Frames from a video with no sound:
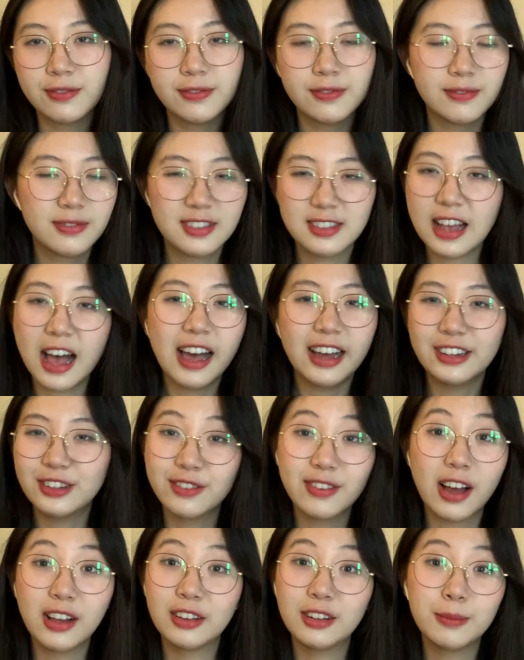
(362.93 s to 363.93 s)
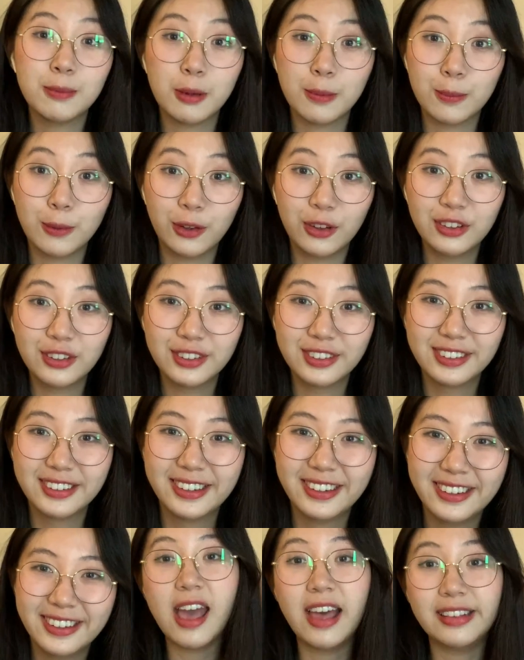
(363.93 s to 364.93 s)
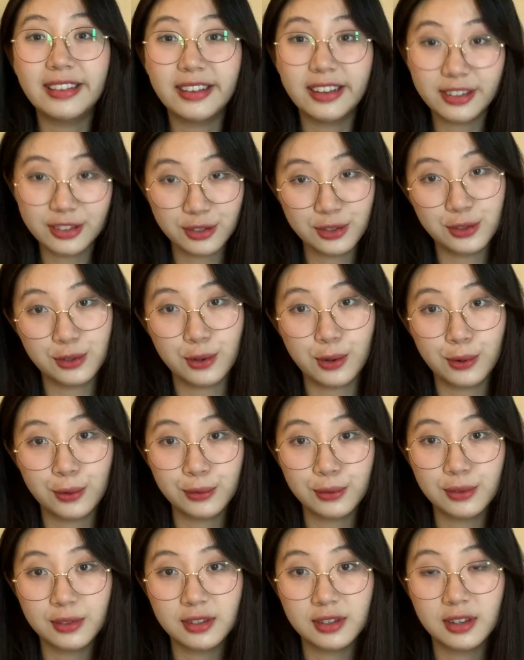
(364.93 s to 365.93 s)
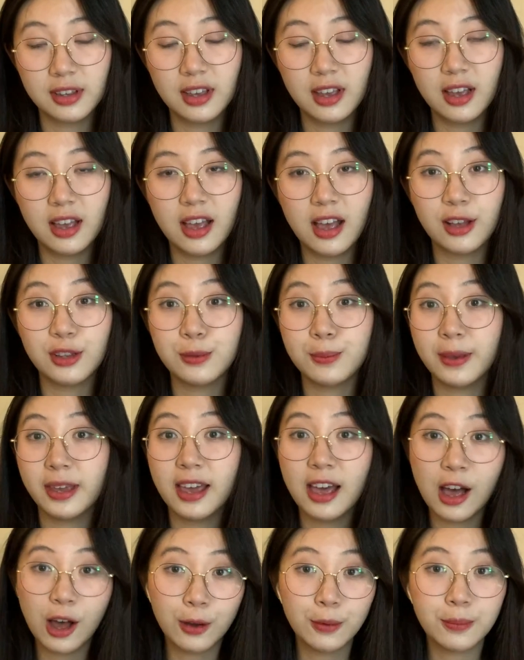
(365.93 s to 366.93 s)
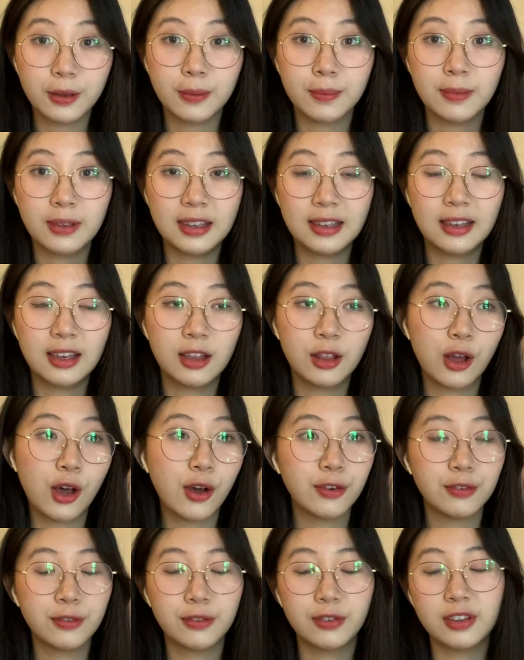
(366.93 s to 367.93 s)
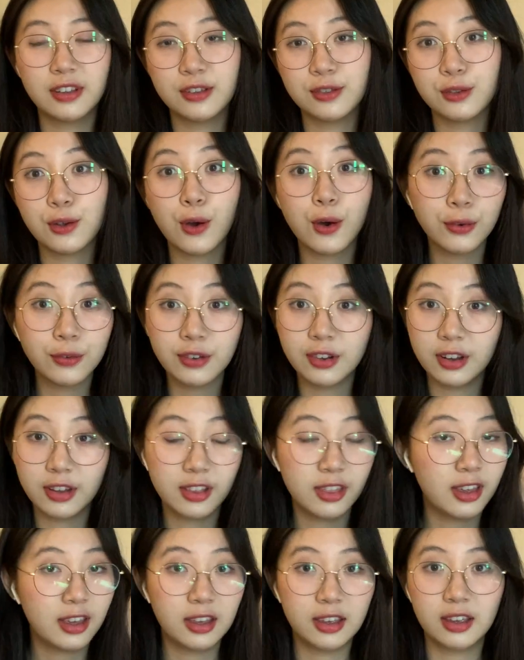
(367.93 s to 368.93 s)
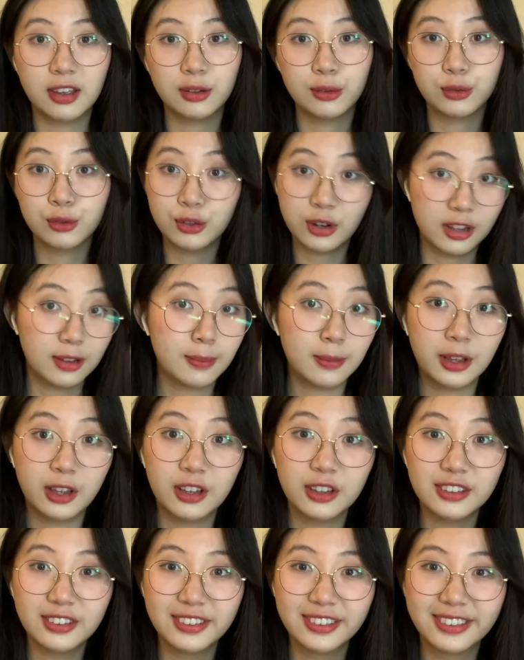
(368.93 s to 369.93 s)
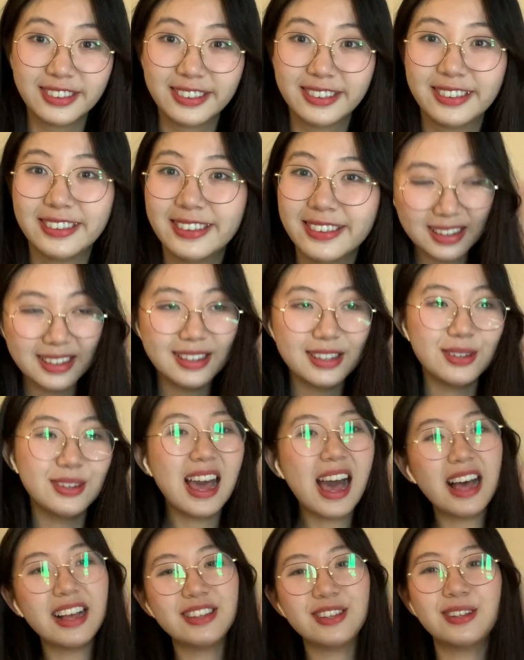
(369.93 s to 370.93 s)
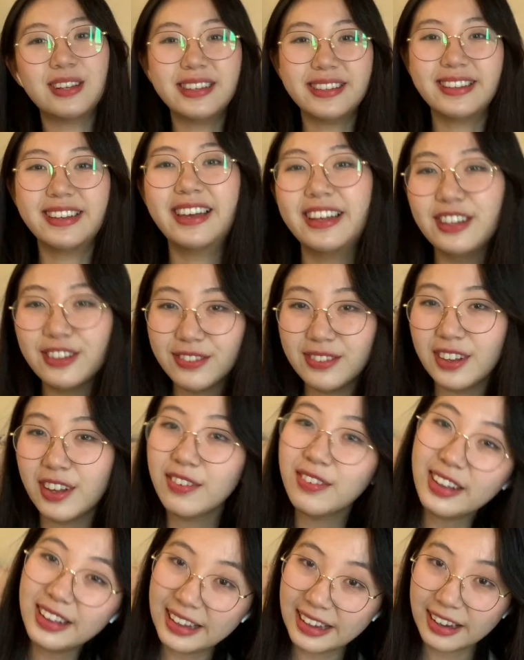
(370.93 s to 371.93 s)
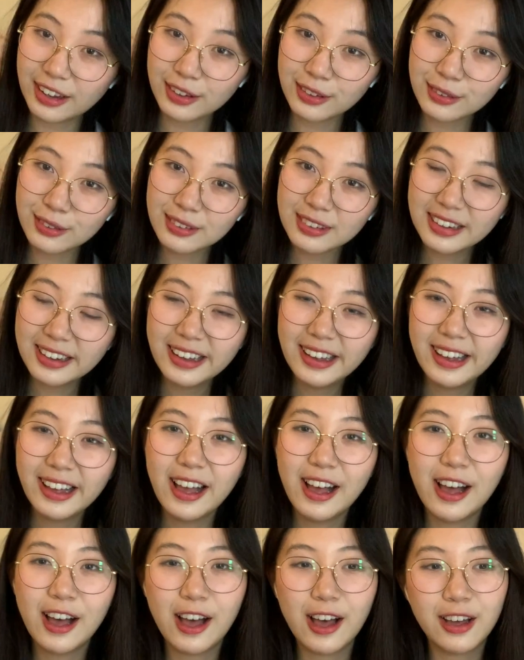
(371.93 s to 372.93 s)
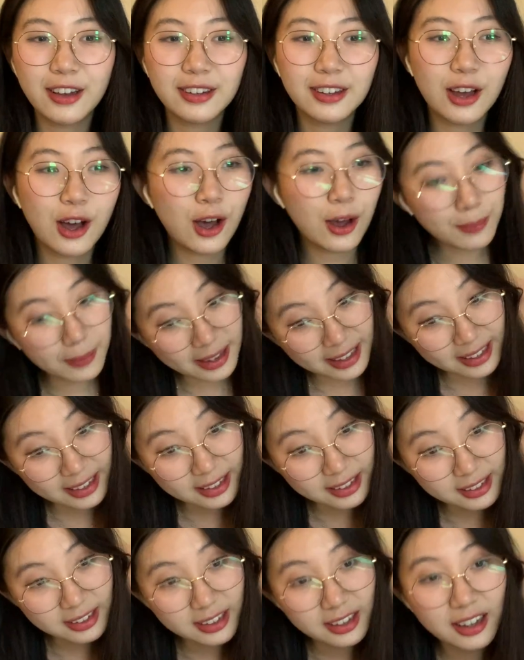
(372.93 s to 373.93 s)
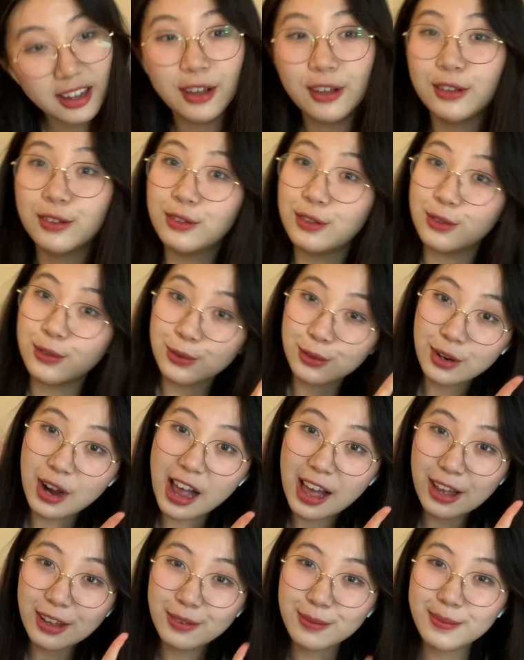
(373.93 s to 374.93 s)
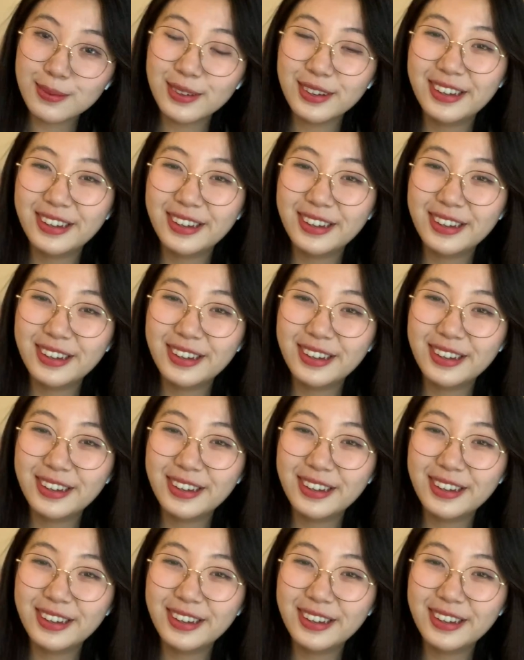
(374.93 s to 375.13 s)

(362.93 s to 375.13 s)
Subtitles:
side of other people. And this note has been helping me get off this overthinking treadmill. So yeah, so that's the end of the video. Comment, subscribe.